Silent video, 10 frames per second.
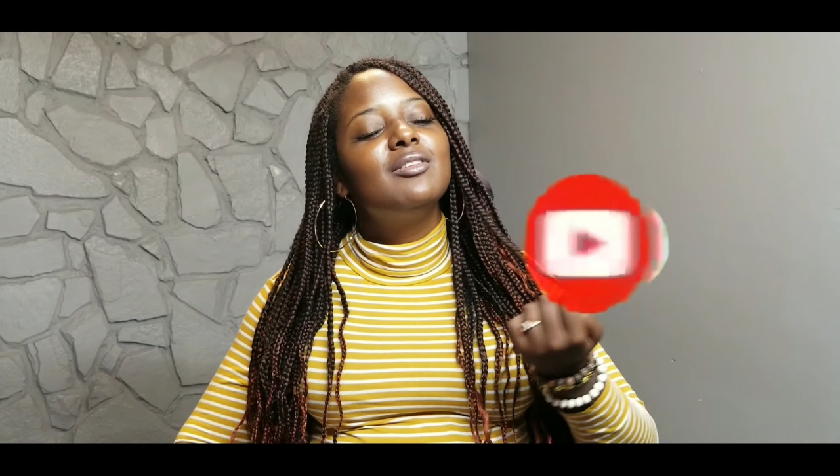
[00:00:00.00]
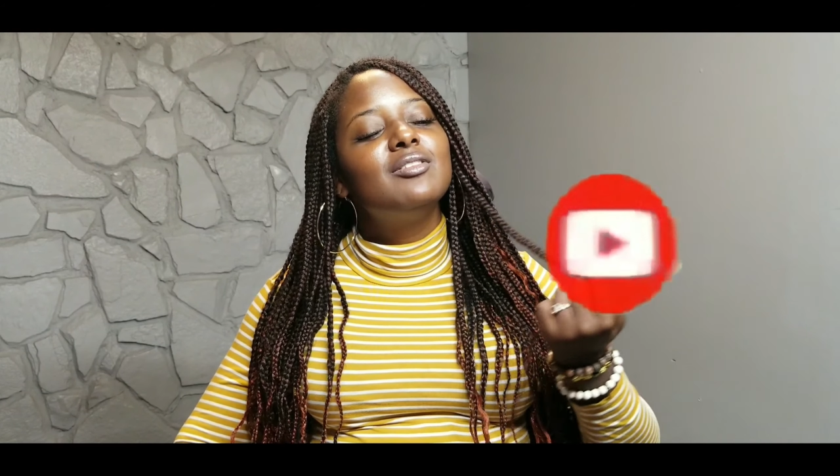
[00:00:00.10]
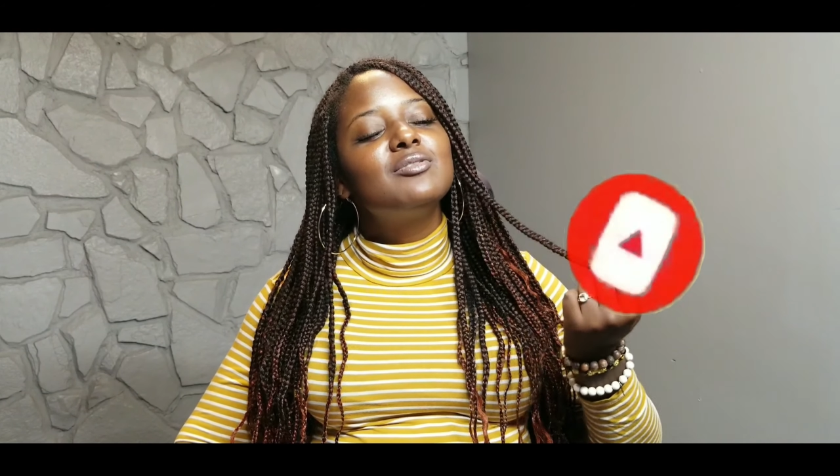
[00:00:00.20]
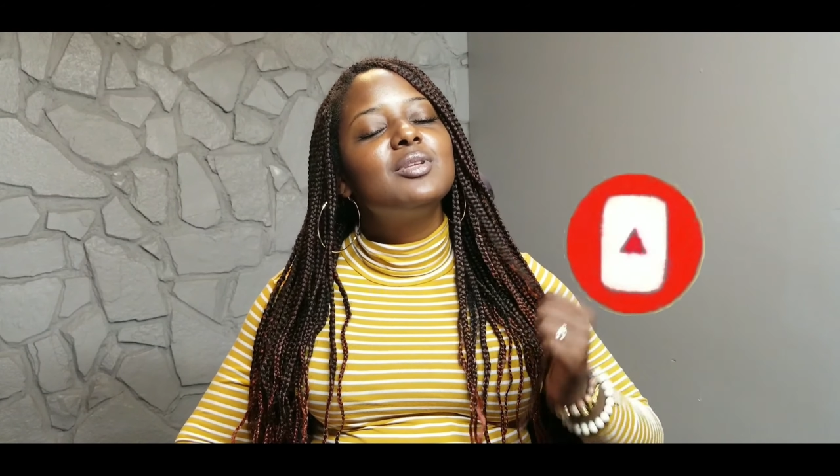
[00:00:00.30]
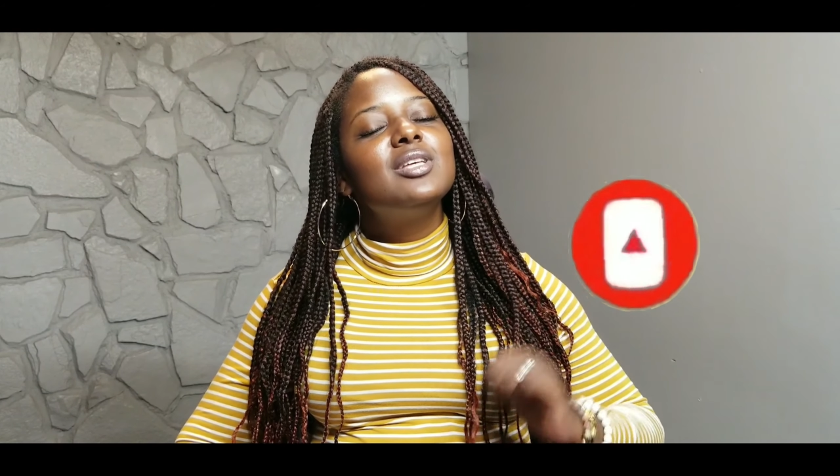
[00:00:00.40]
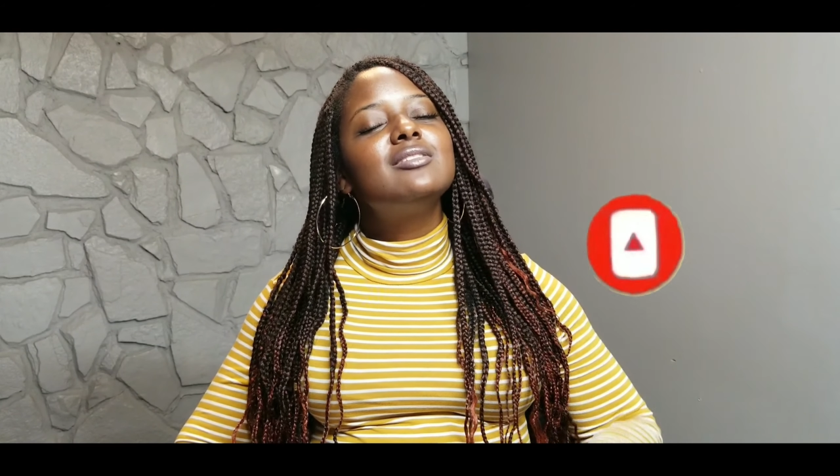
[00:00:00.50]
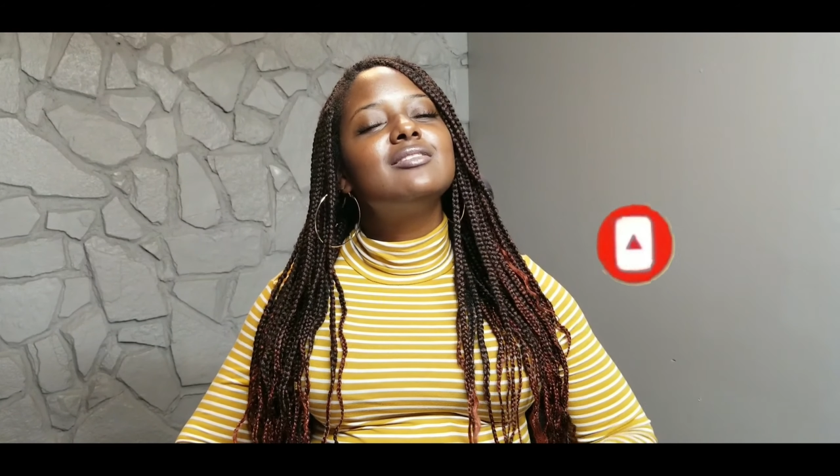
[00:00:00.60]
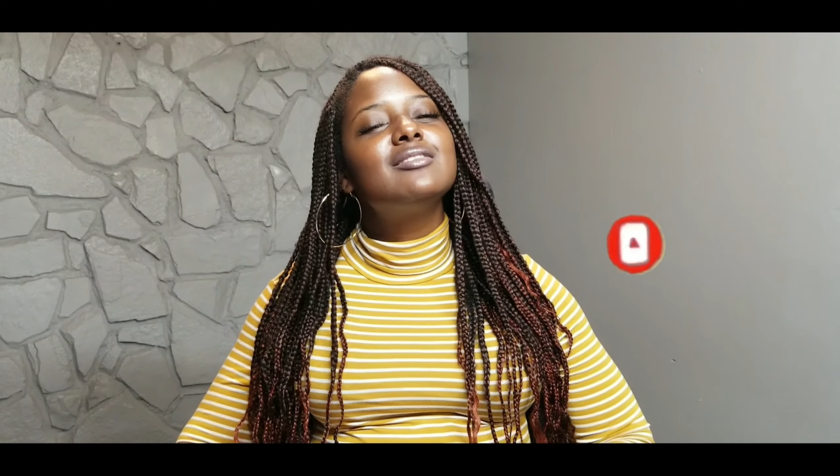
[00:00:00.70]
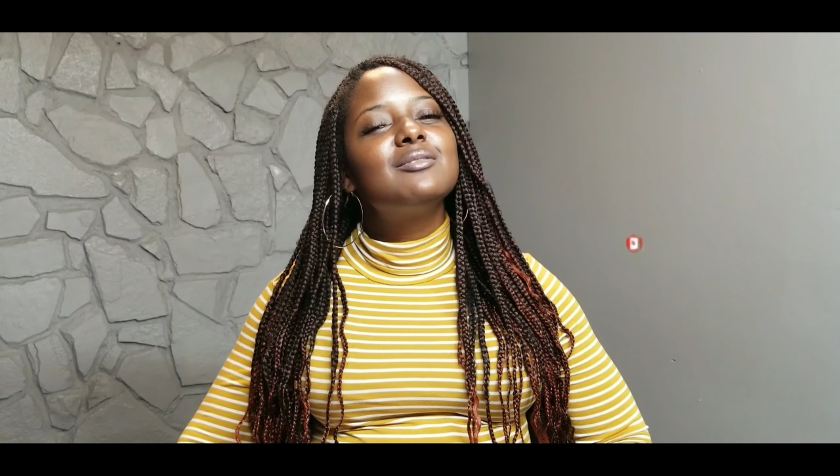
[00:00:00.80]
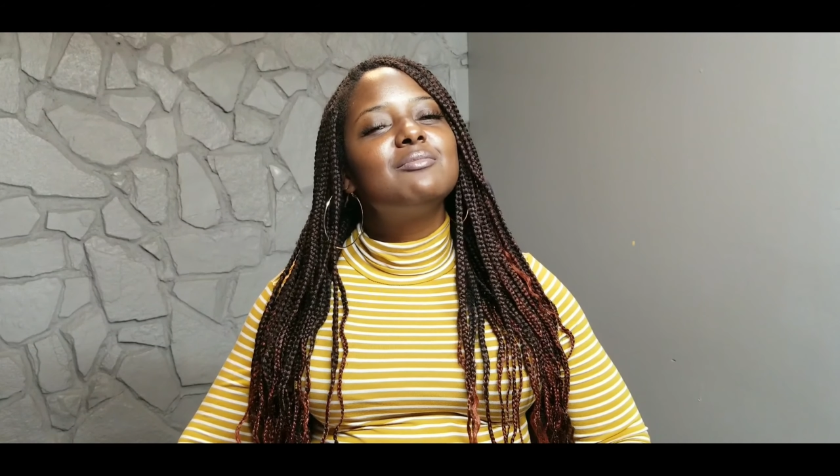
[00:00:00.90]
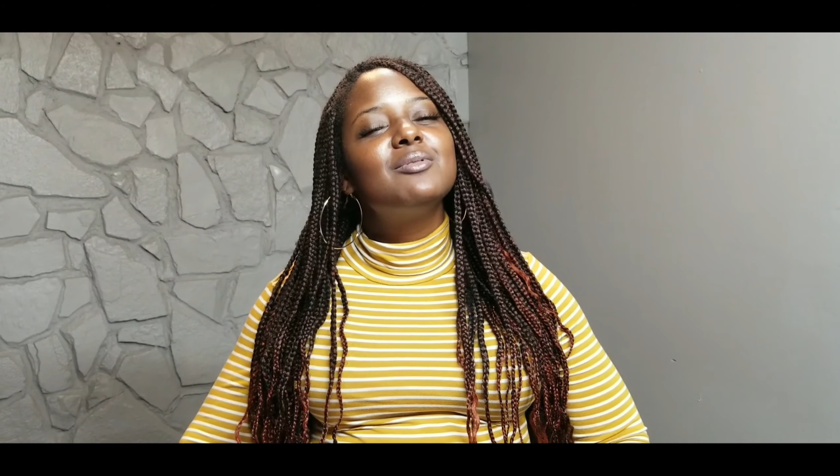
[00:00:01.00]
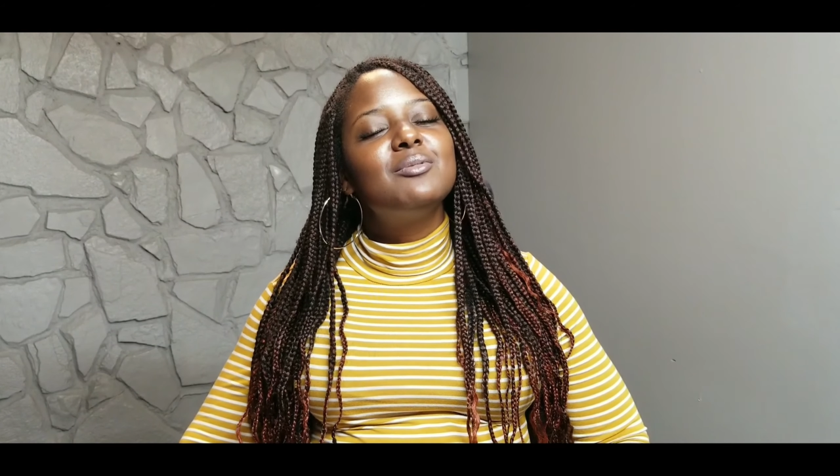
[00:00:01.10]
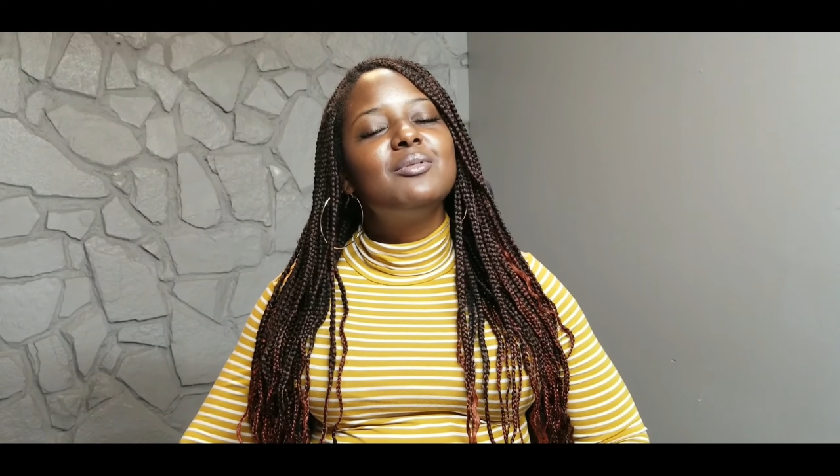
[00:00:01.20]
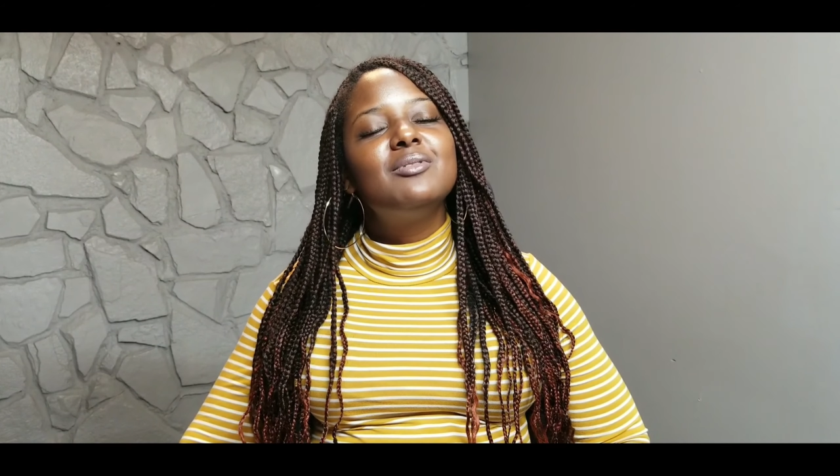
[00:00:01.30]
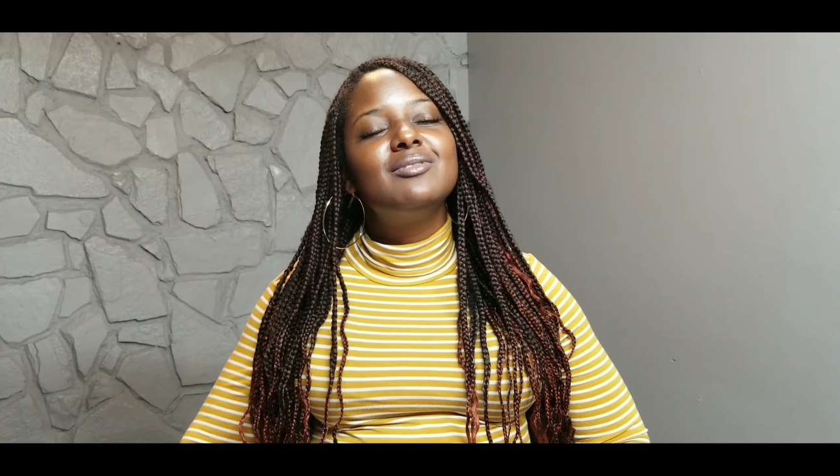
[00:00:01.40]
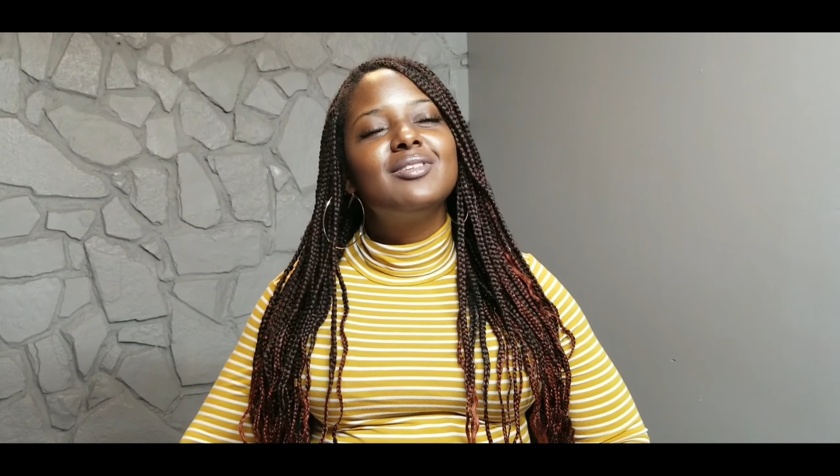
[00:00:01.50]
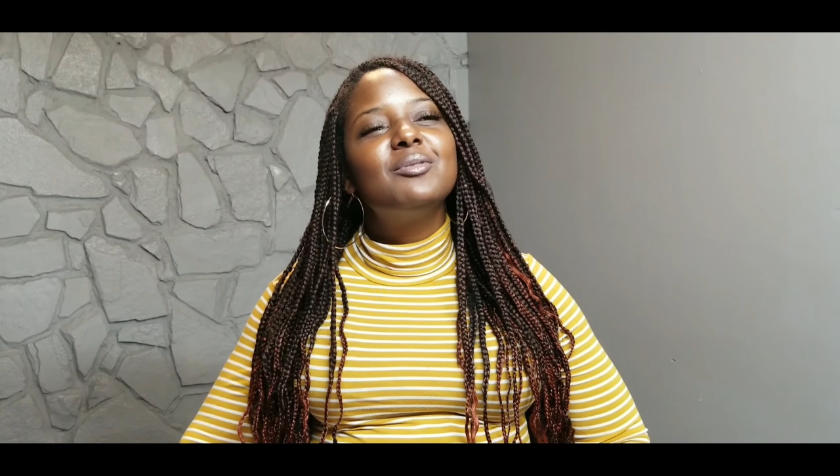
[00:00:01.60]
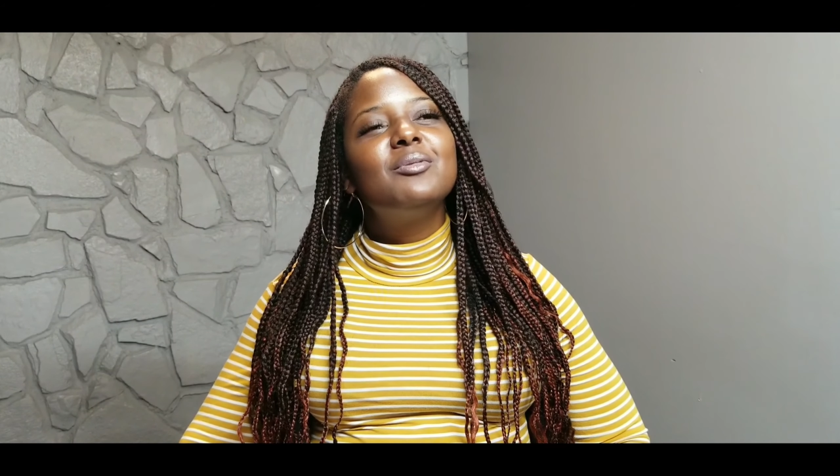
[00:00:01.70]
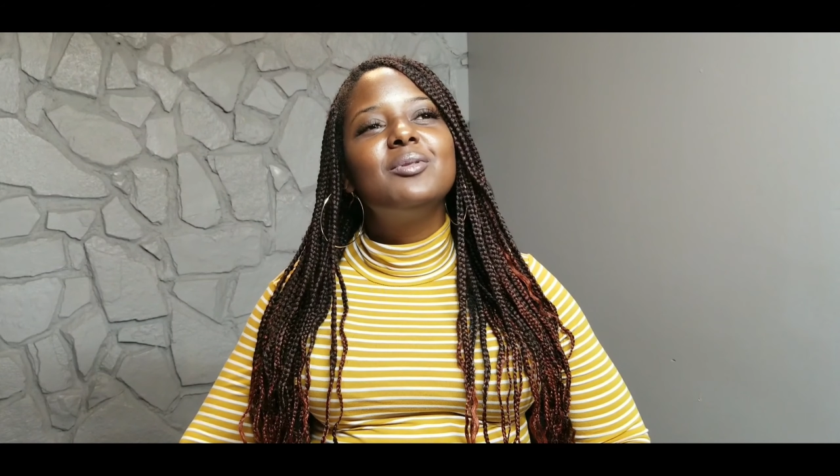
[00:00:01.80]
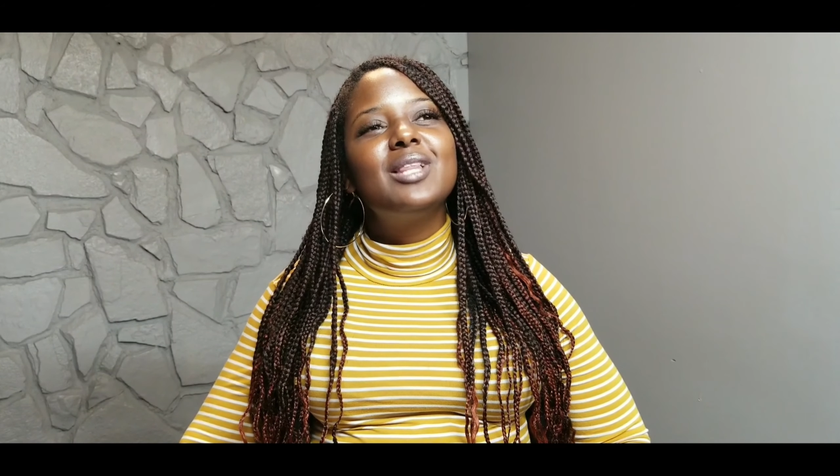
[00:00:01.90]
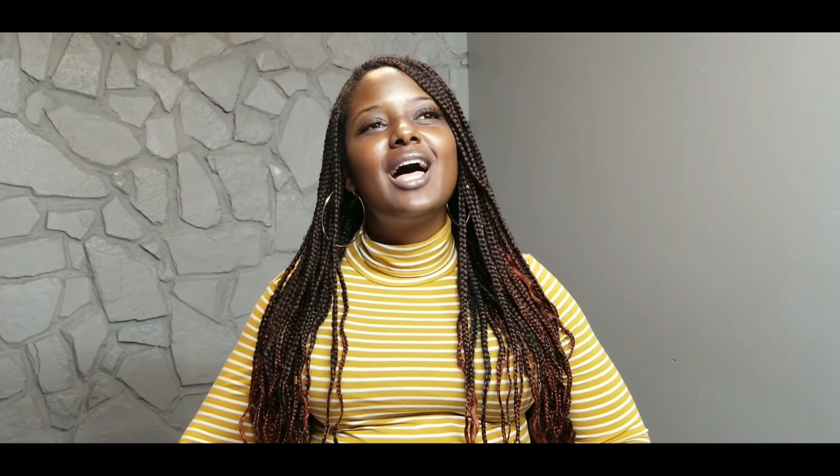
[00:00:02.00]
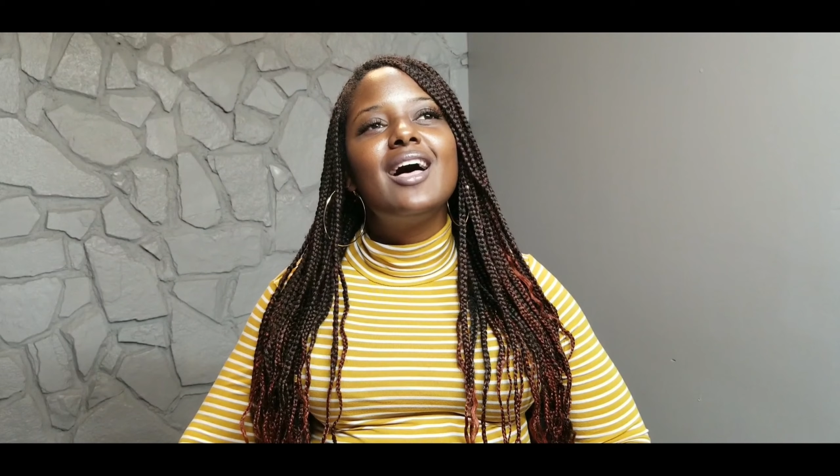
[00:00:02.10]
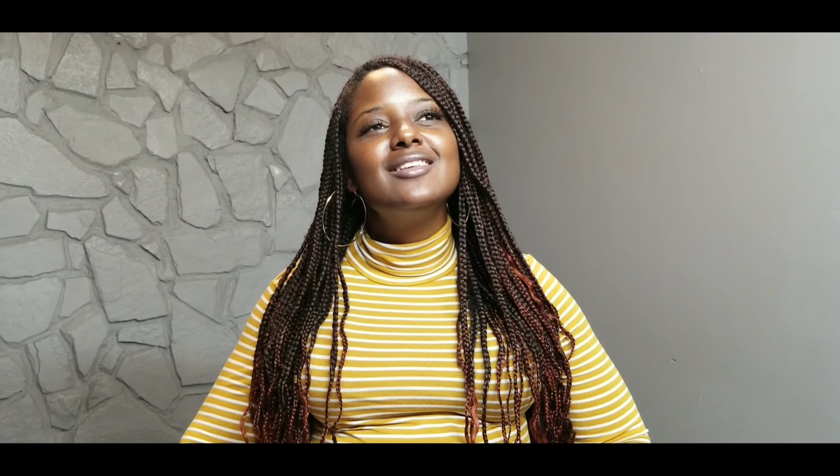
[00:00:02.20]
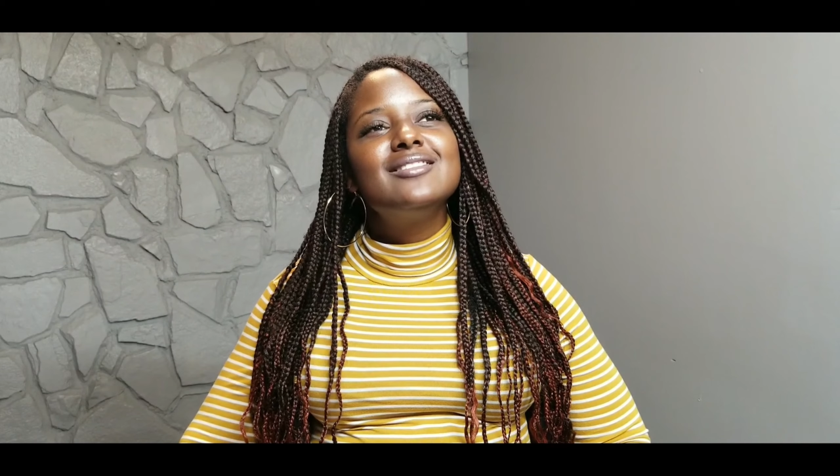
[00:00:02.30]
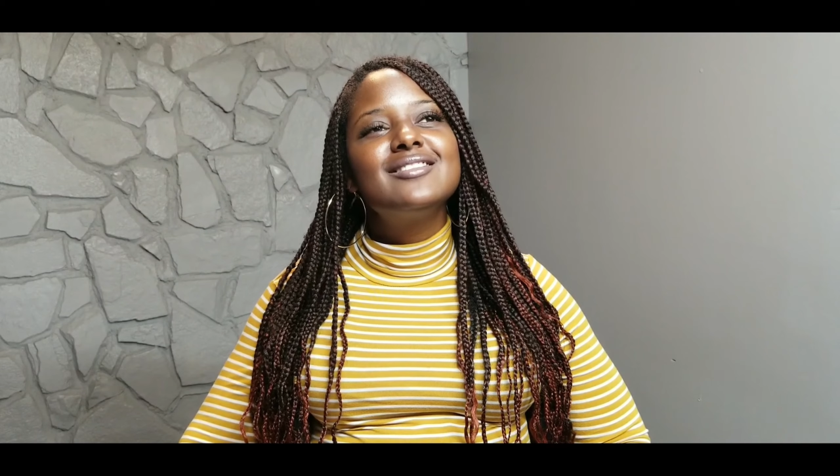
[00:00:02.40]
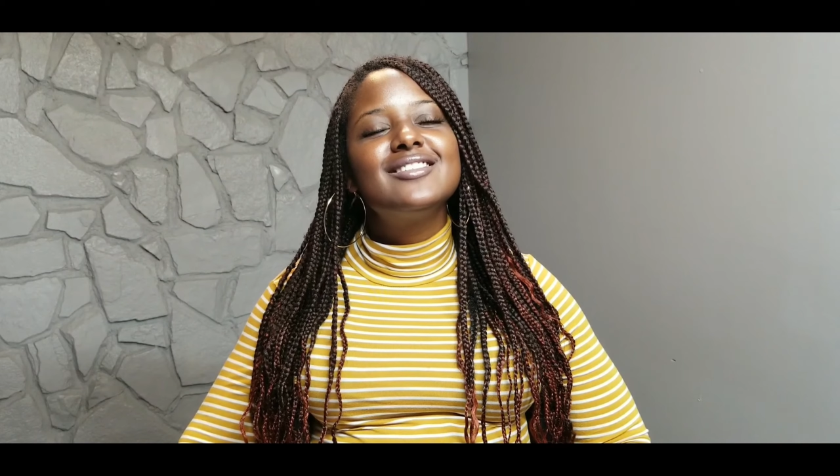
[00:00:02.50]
this relationship will last